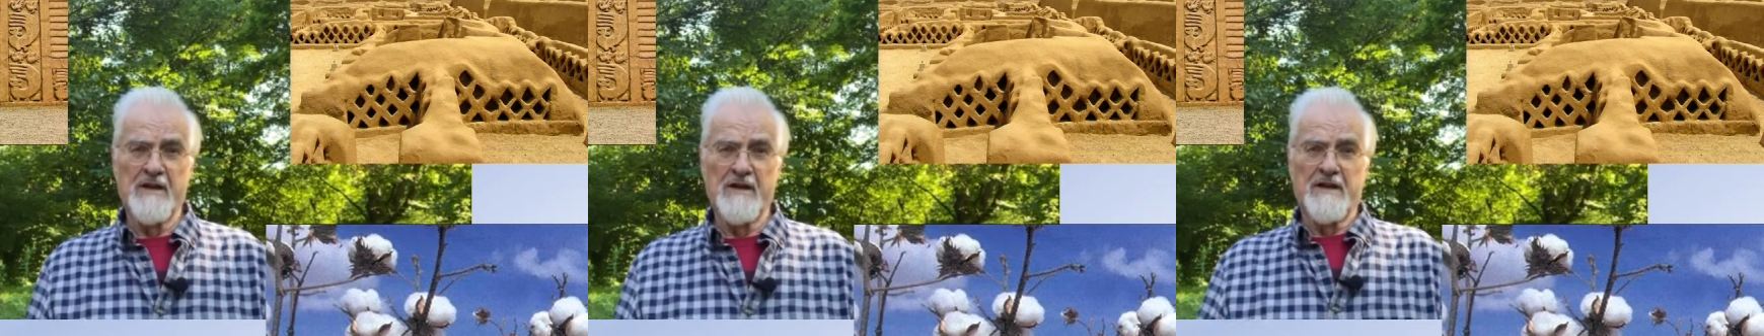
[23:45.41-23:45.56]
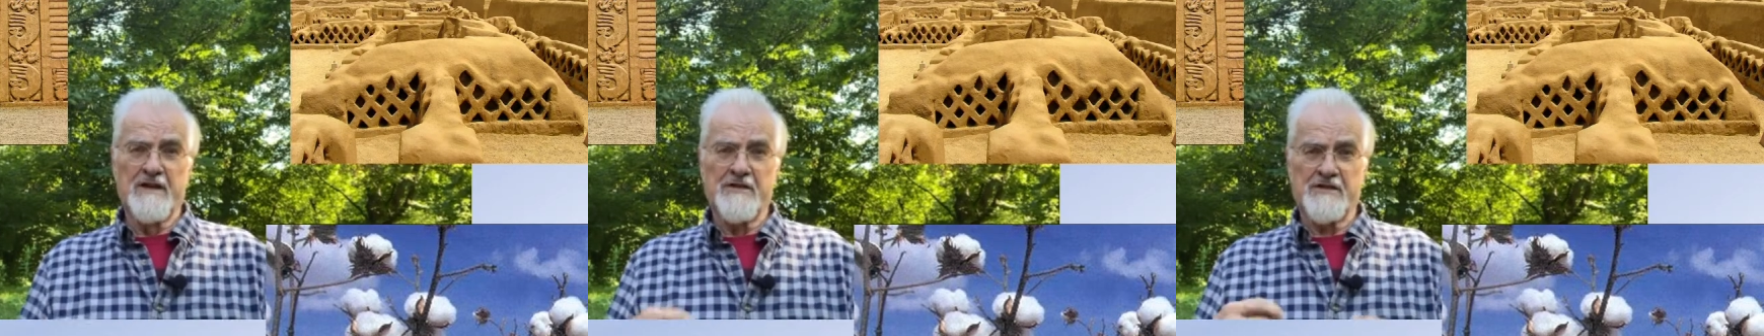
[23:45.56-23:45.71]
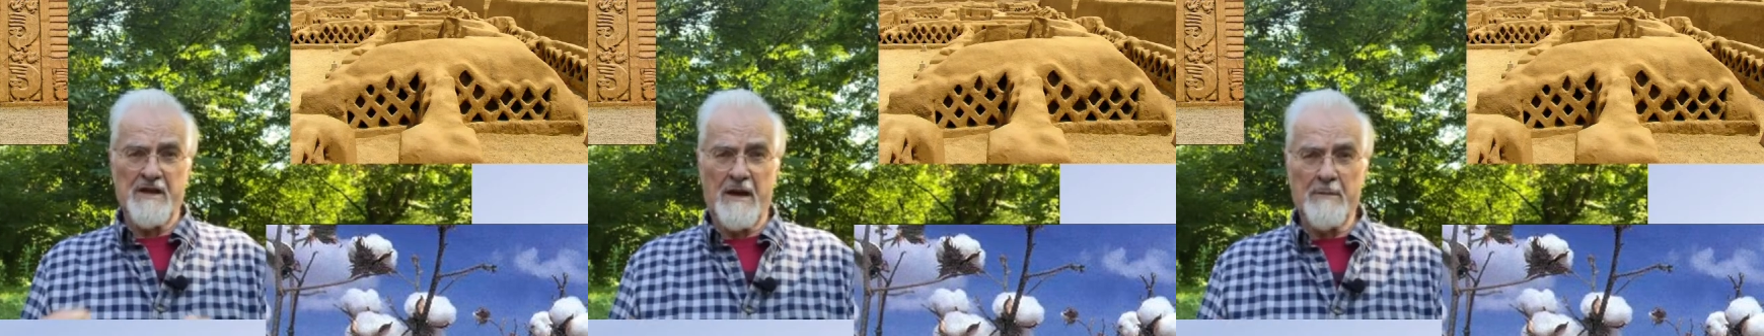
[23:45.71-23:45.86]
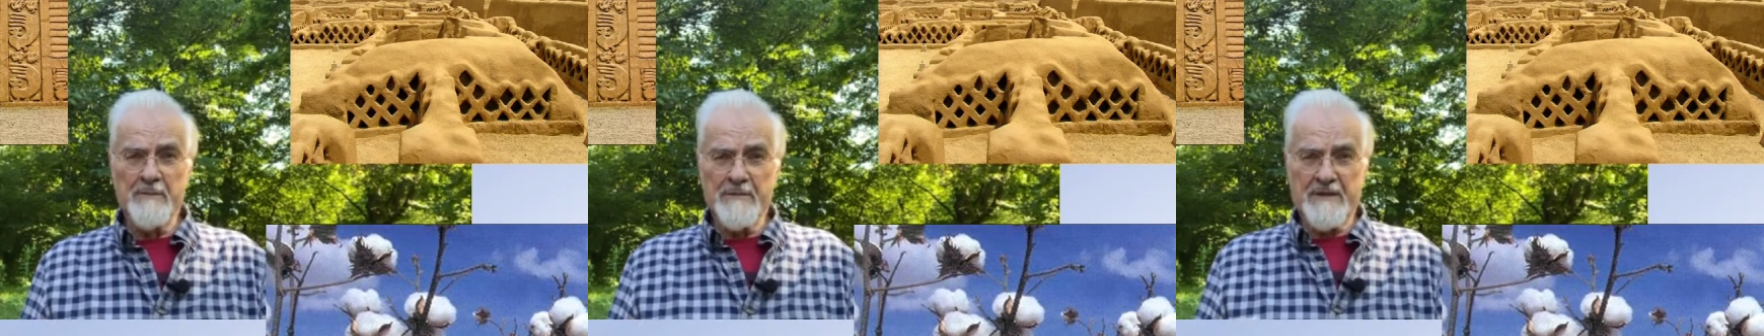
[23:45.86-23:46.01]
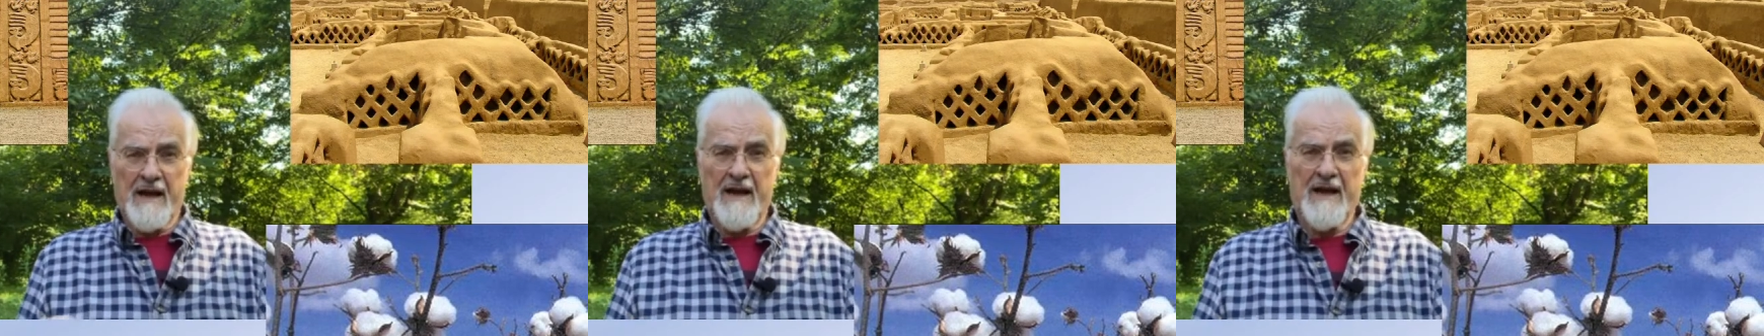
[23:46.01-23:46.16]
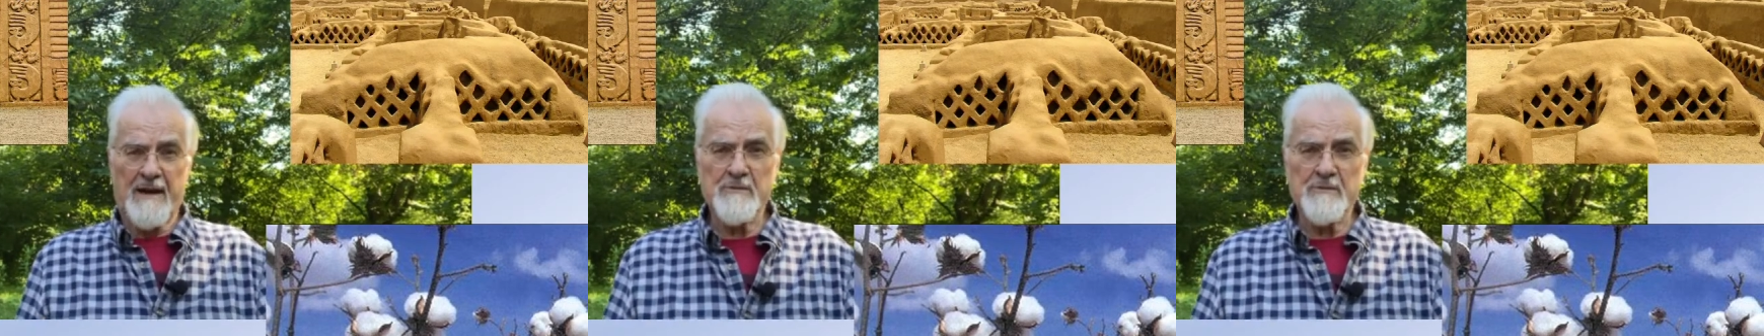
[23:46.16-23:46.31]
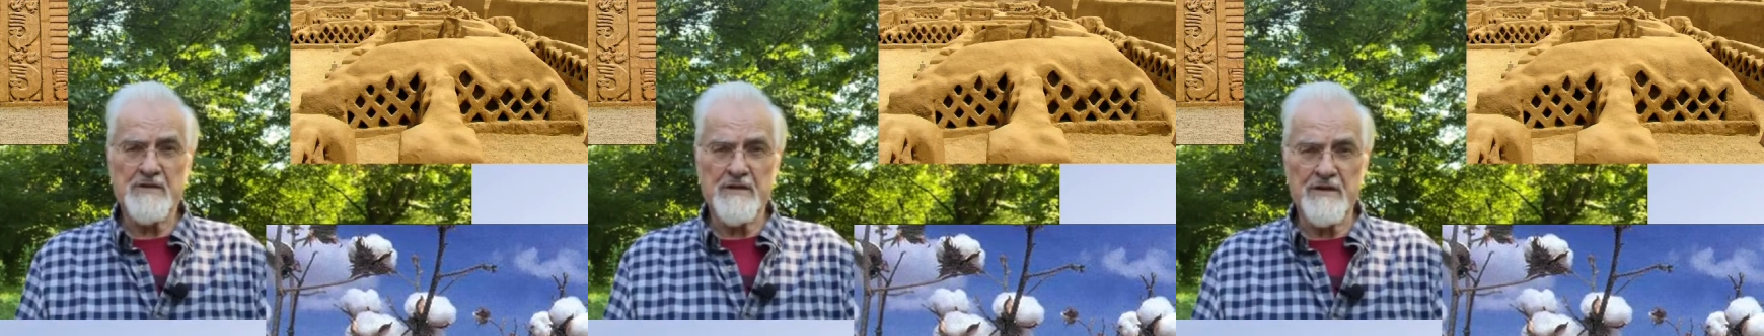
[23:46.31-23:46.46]

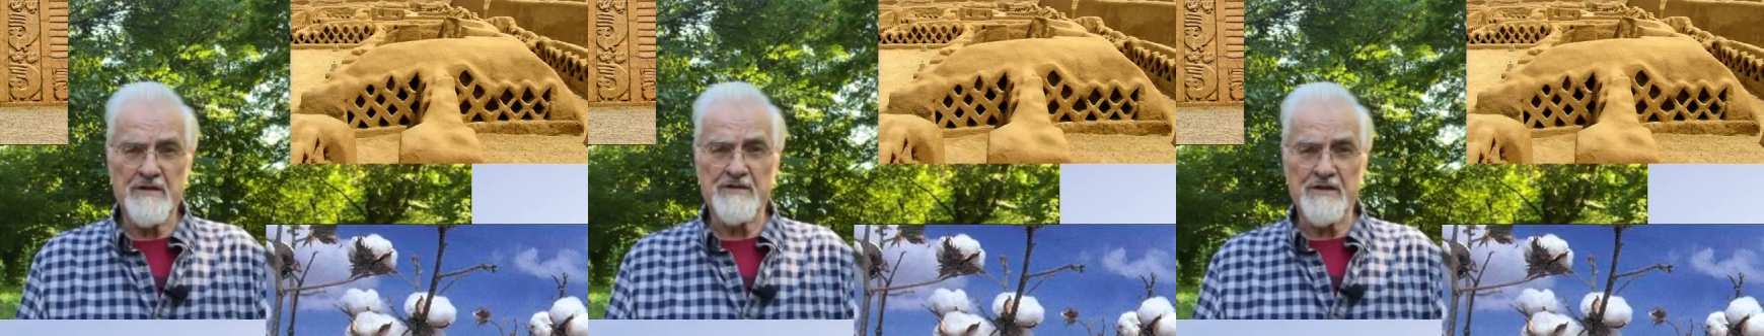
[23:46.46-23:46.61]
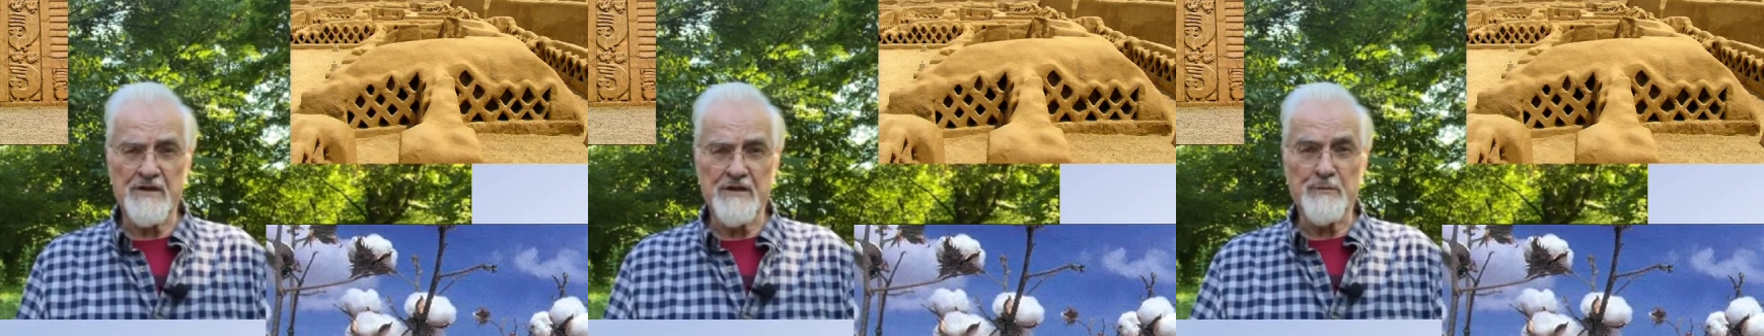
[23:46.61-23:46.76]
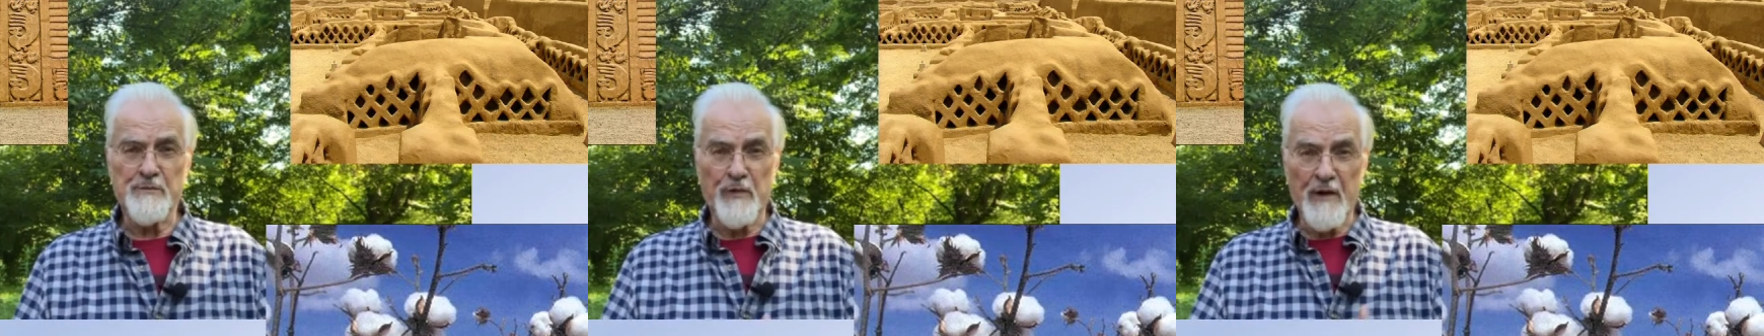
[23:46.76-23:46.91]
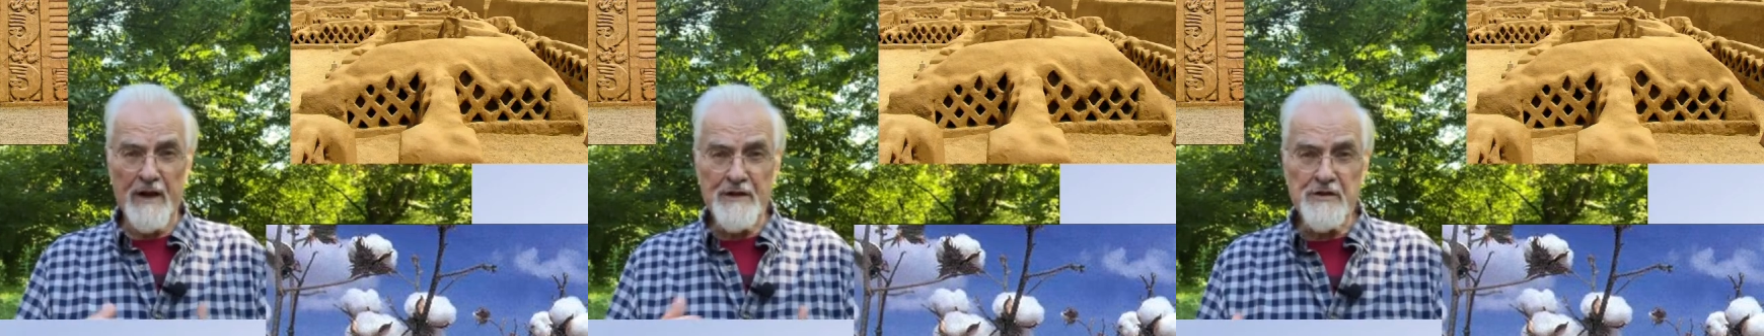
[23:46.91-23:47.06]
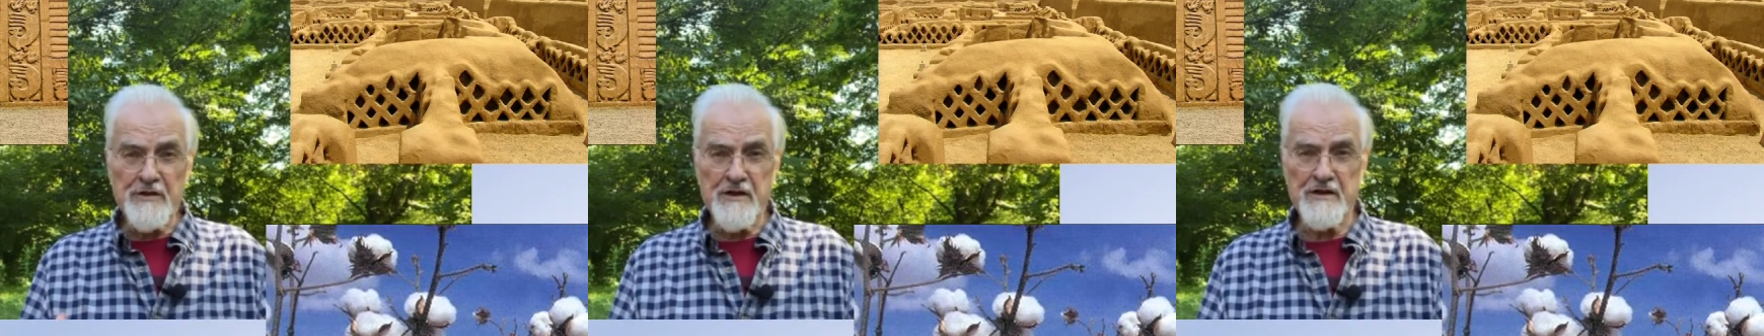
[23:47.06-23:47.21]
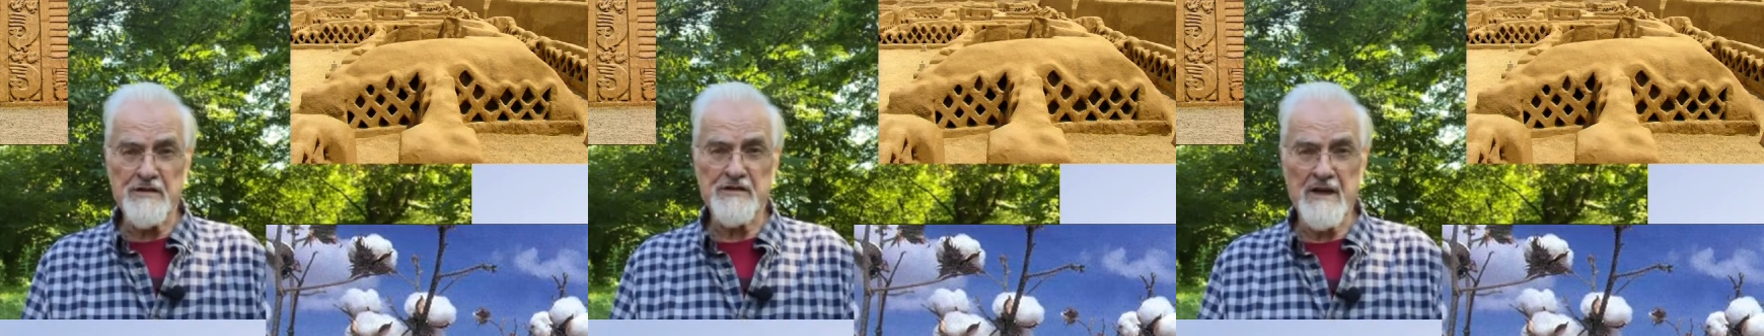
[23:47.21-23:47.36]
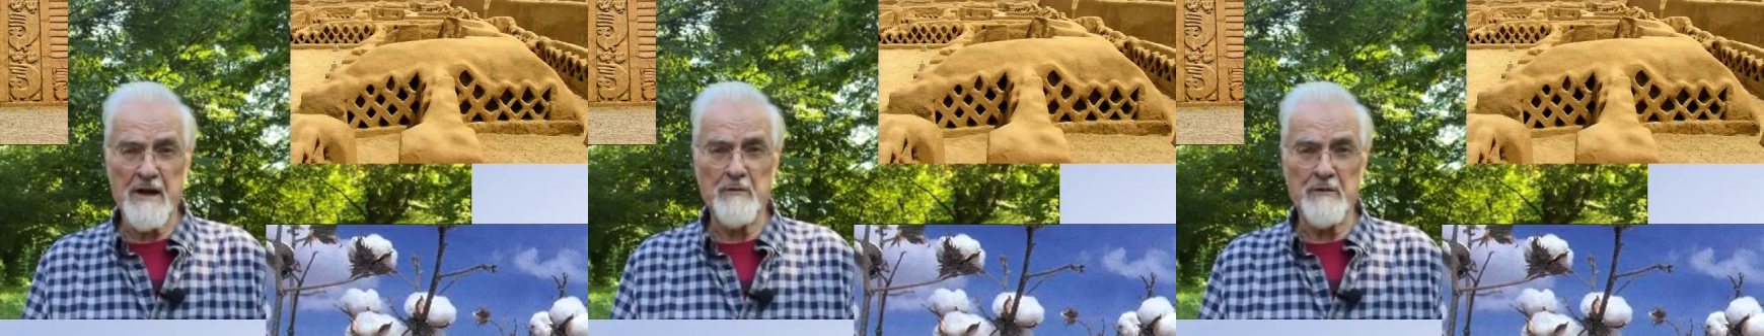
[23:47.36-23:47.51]
sometimes there's this
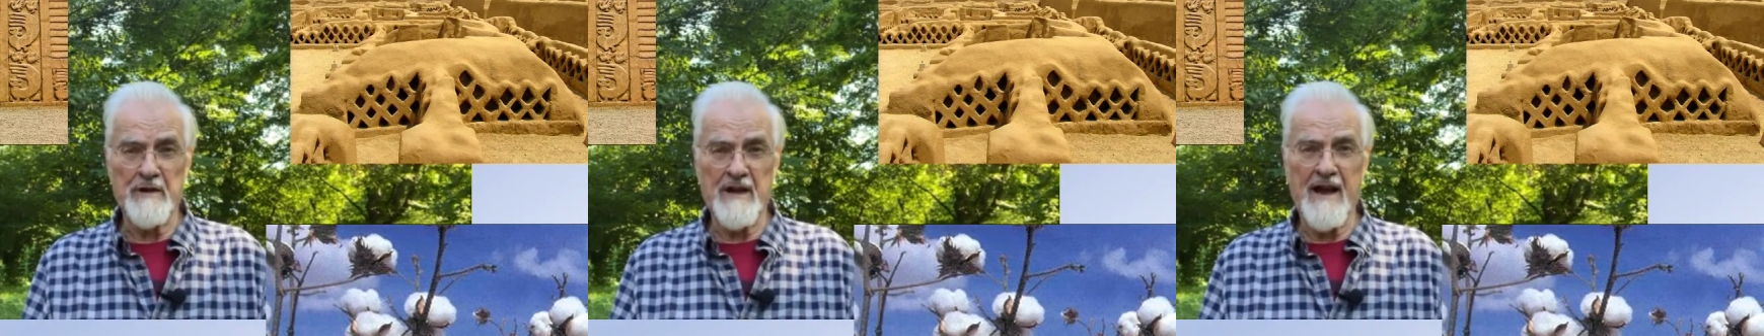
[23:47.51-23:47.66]
prejudice that we